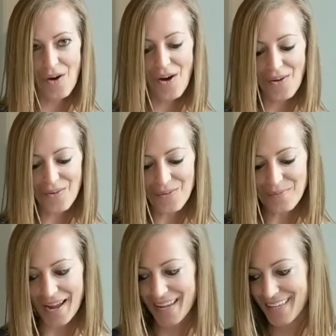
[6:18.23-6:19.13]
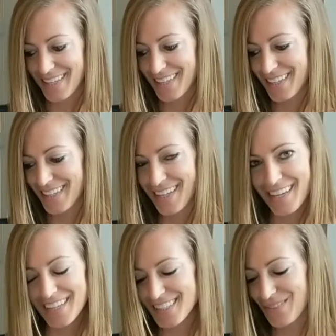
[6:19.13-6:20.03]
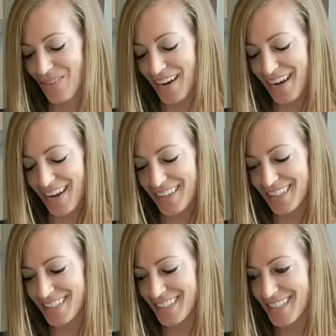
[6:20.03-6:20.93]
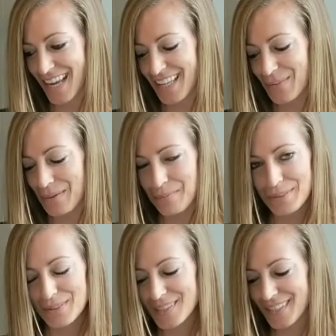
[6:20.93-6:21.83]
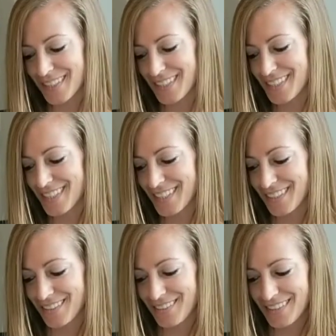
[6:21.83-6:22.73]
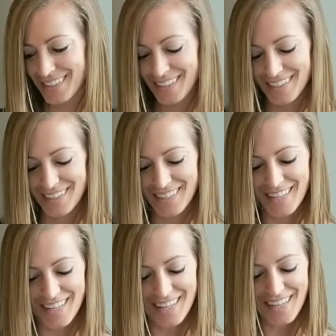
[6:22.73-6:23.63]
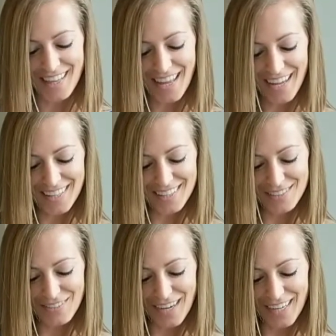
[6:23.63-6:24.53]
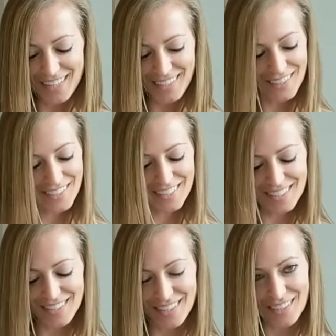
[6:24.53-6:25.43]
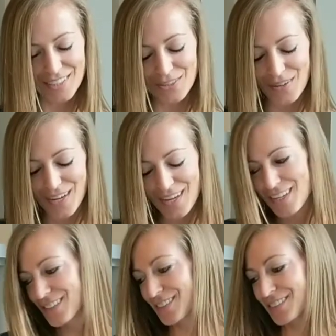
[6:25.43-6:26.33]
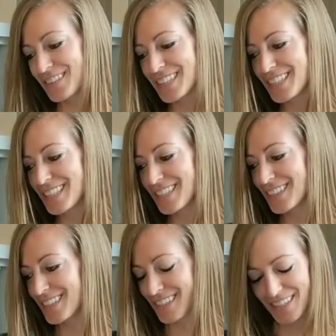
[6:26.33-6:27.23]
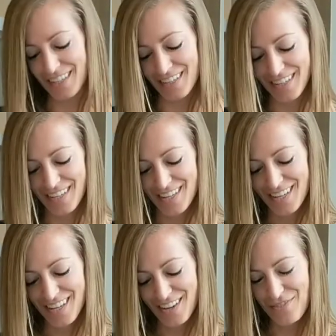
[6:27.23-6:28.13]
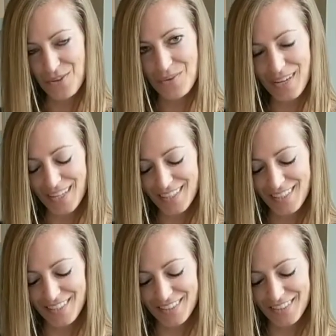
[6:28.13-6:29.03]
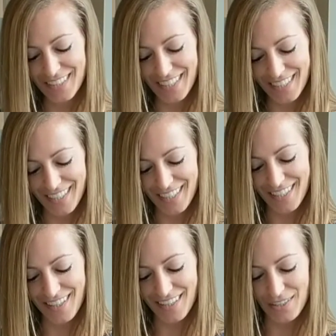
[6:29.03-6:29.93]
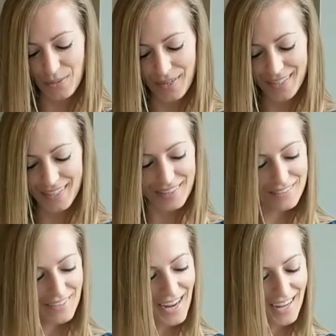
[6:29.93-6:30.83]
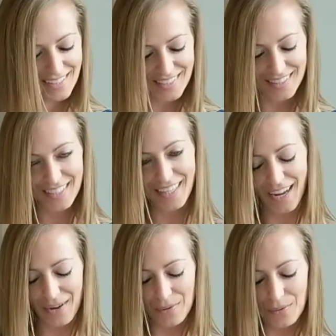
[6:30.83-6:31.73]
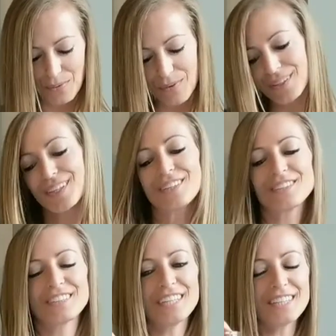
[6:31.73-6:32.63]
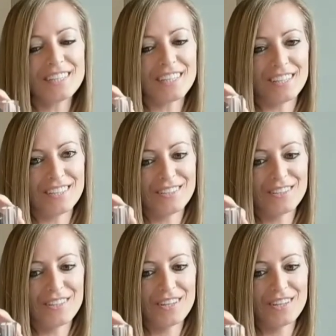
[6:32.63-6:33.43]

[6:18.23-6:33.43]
Oh my goodness, what color did yellow and blue turn into? That is right, it turned into green. If you guessed green, then you are correct. Look at how cool the green looks.